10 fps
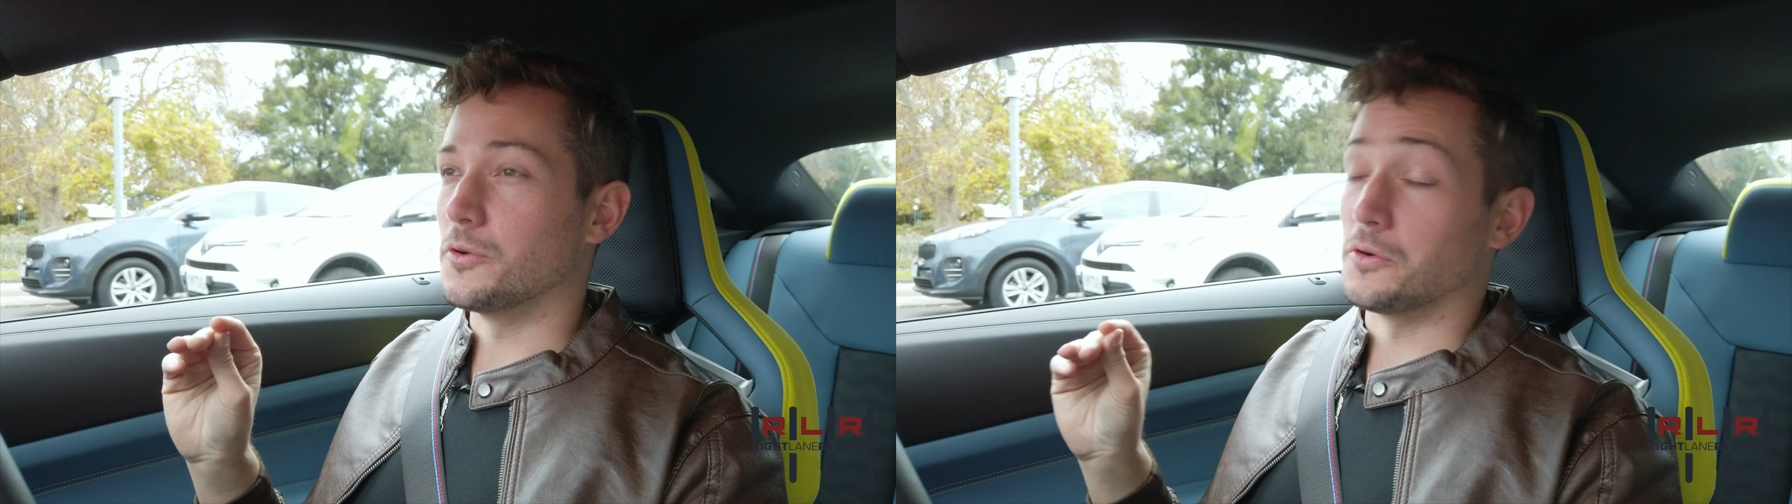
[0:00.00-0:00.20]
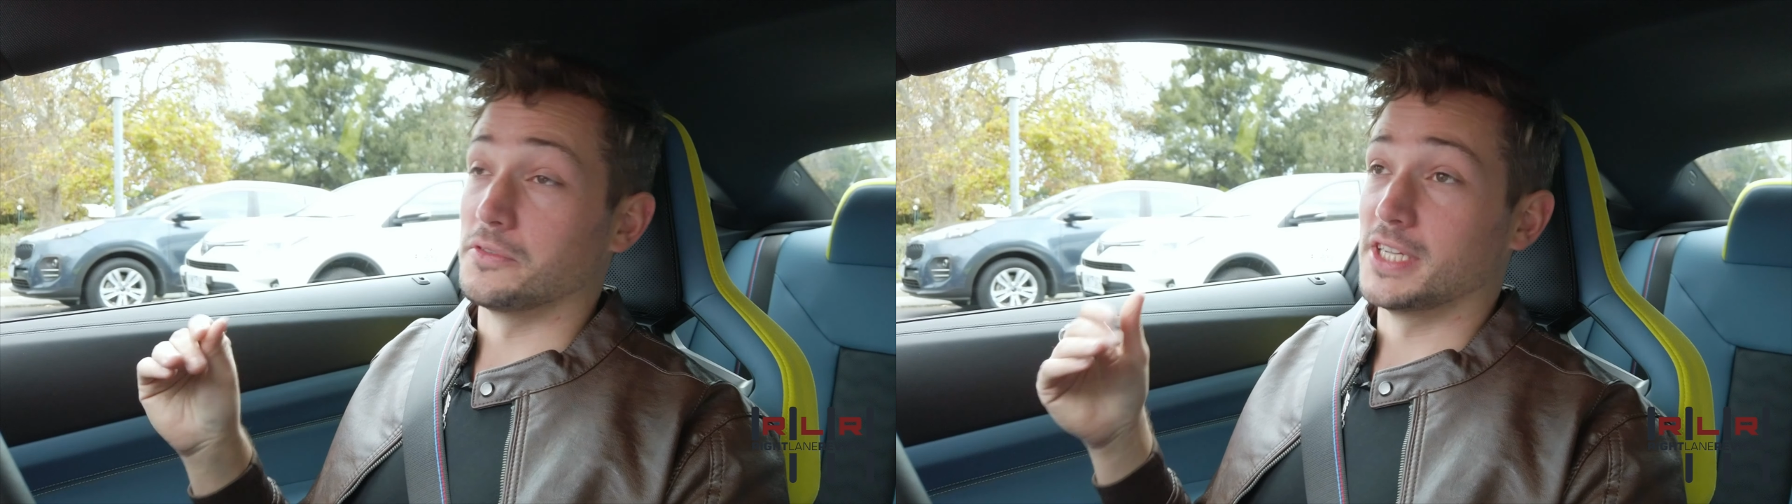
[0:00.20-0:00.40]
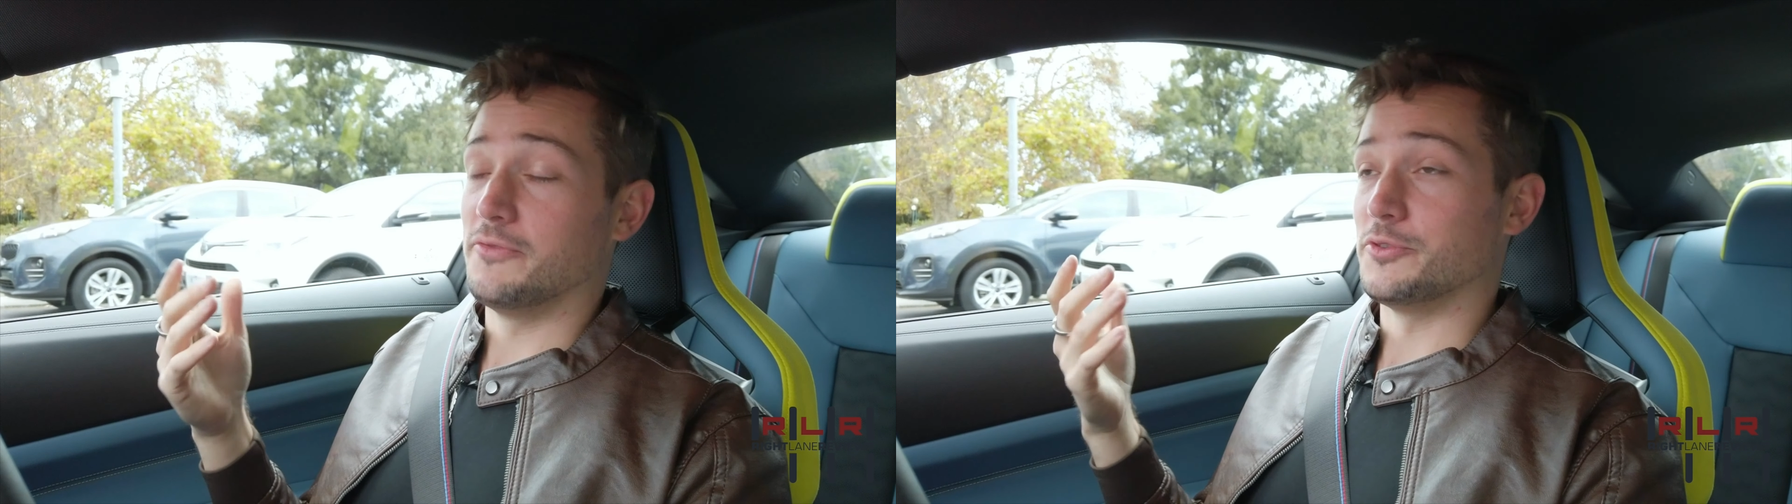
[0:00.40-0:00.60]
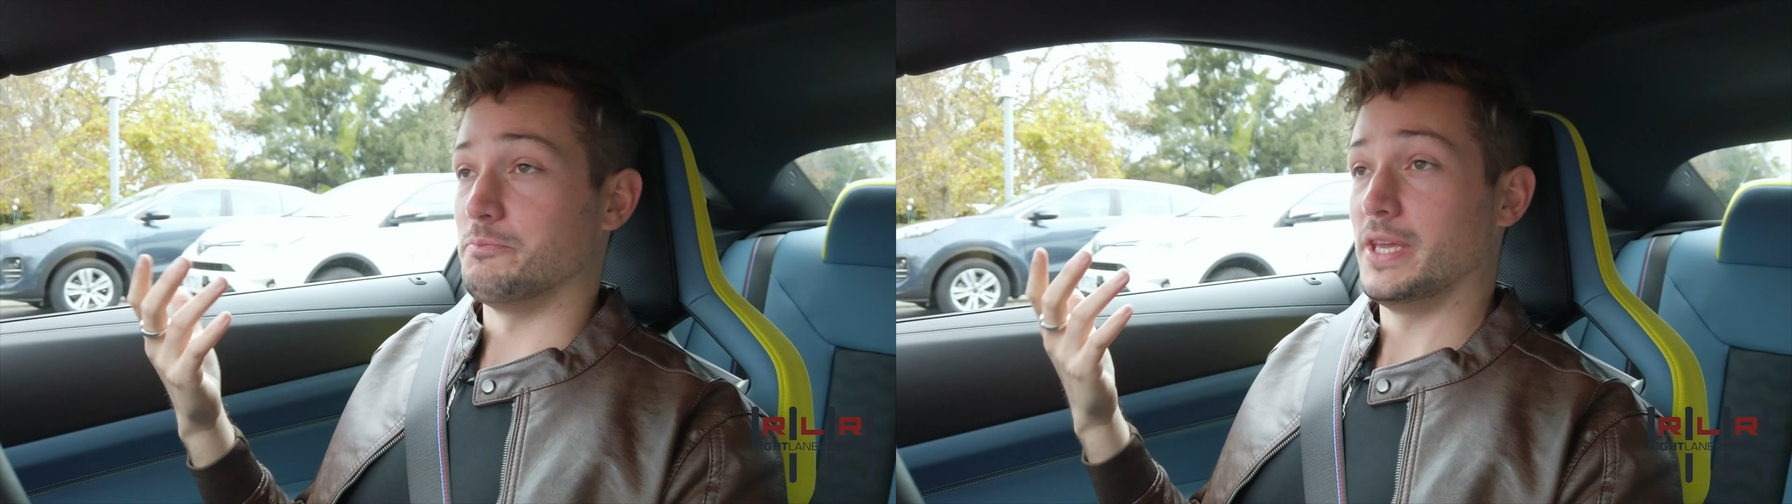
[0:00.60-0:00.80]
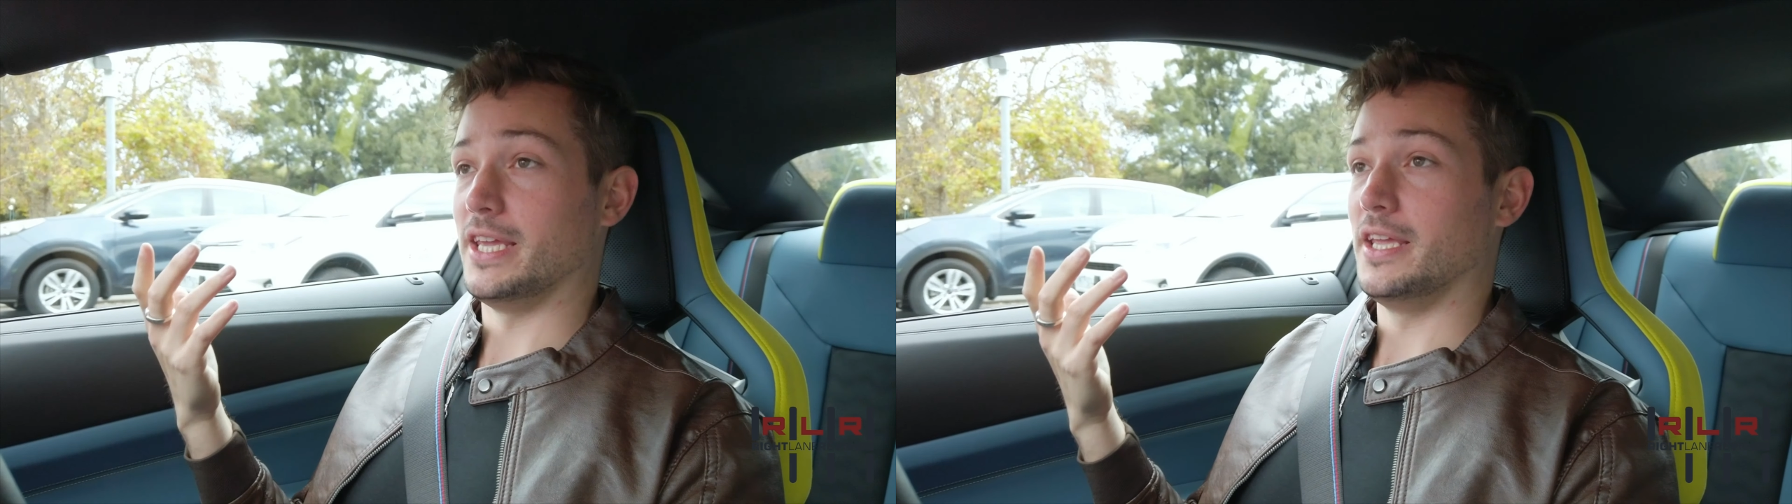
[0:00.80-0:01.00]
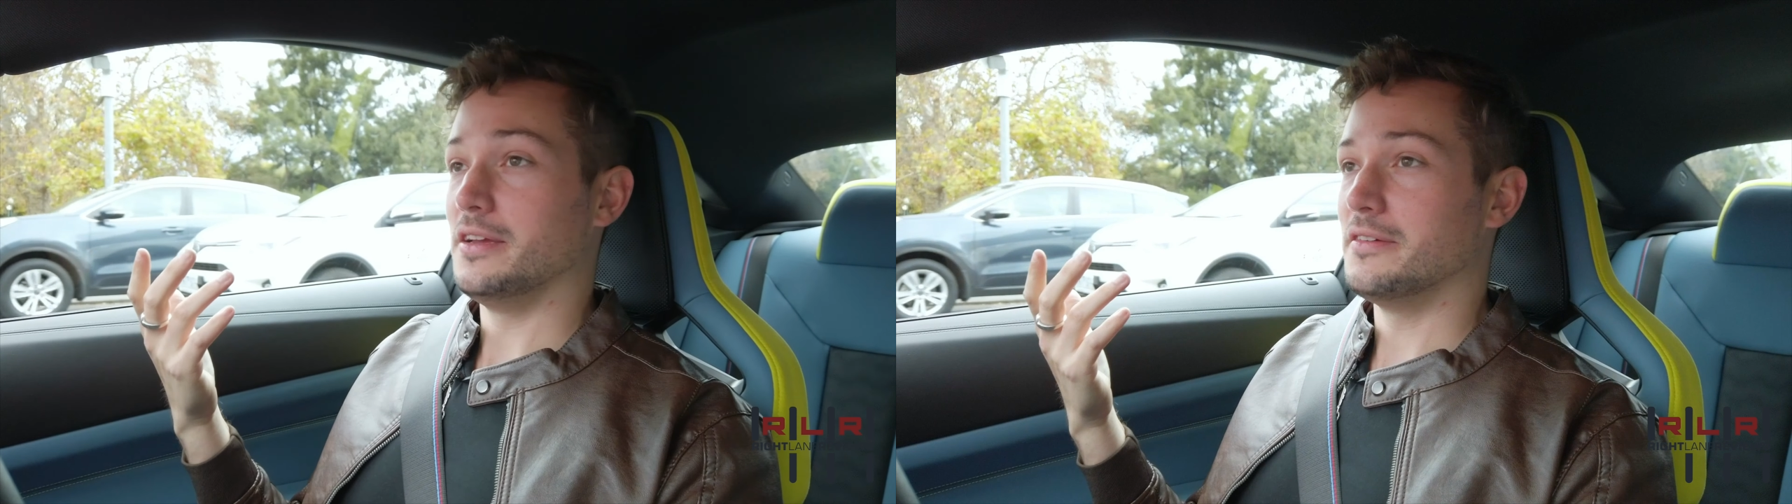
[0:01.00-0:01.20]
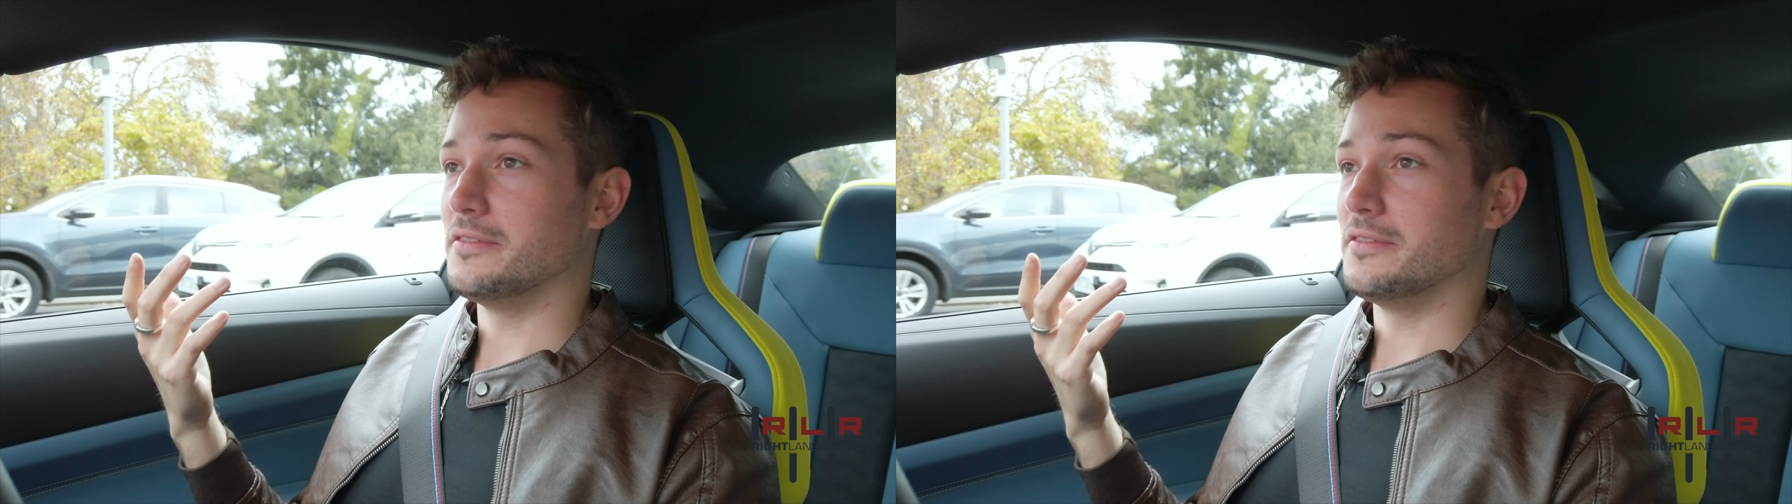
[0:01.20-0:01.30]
or gives me,